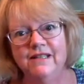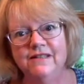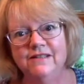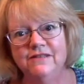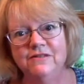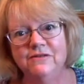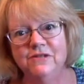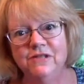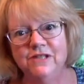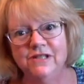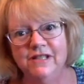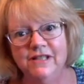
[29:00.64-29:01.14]
to
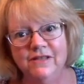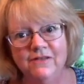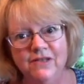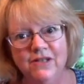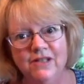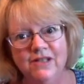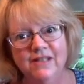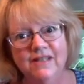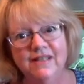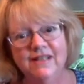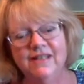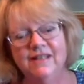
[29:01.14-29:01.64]
receive
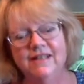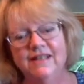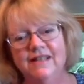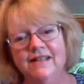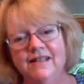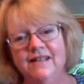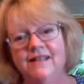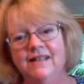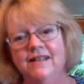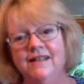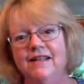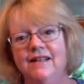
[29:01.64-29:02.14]
it.
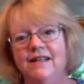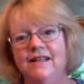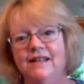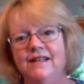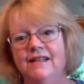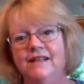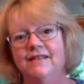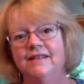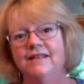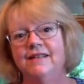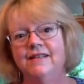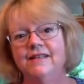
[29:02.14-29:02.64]

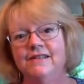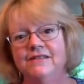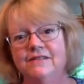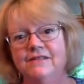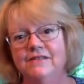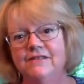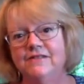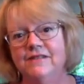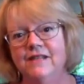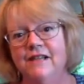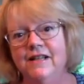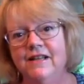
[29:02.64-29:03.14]

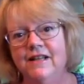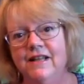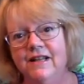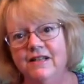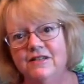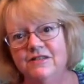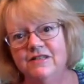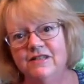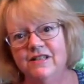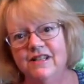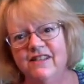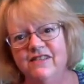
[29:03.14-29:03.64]

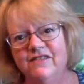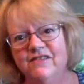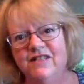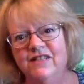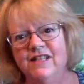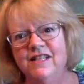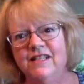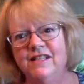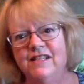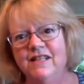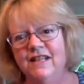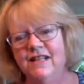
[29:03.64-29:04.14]
Actually, I've
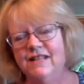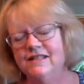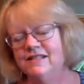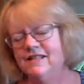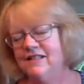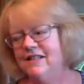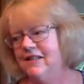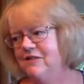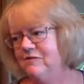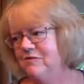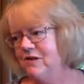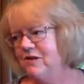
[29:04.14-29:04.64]
needed that to
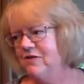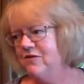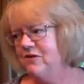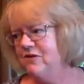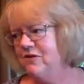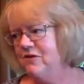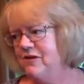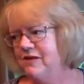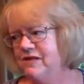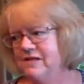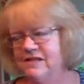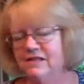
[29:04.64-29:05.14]
keep me
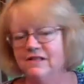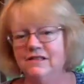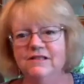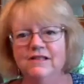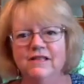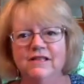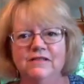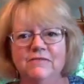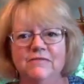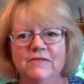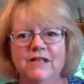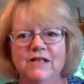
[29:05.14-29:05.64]
focused because
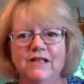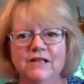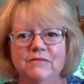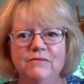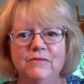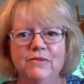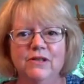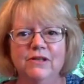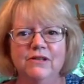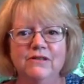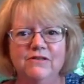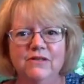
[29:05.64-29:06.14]
I am like a
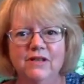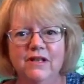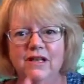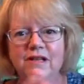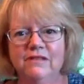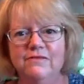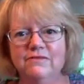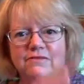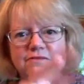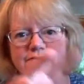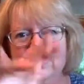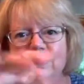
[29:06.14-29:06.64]

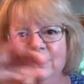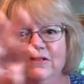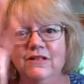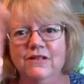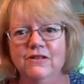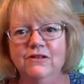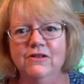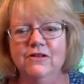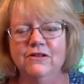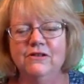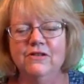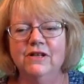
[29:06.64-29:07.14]
butterfly
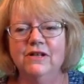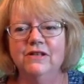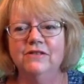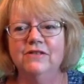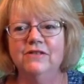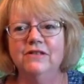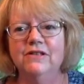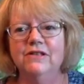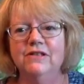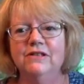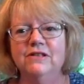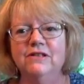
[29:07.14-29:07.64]
floating all around
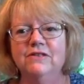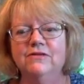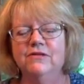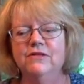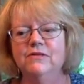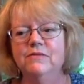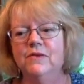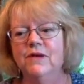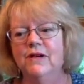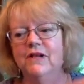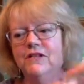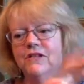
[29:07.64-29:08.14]
to all the
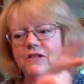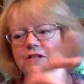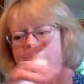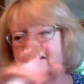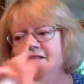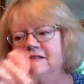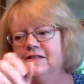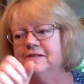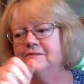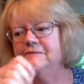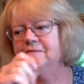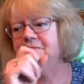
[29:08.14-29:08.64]
different
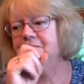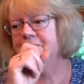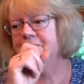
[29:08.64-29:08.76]
projects.